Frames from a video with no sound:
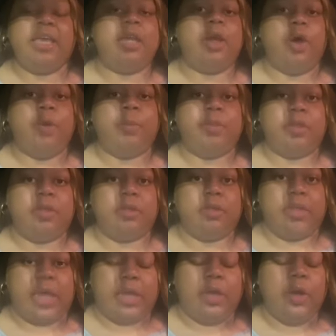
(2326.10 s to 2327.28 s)
can open the
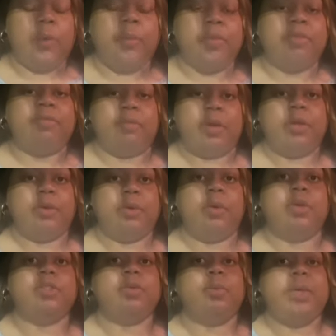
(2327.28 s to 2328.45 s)
that can open the front
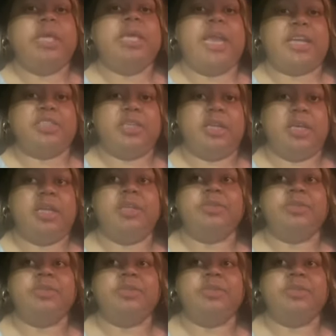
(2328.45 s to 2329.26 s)
door so we can actually get in.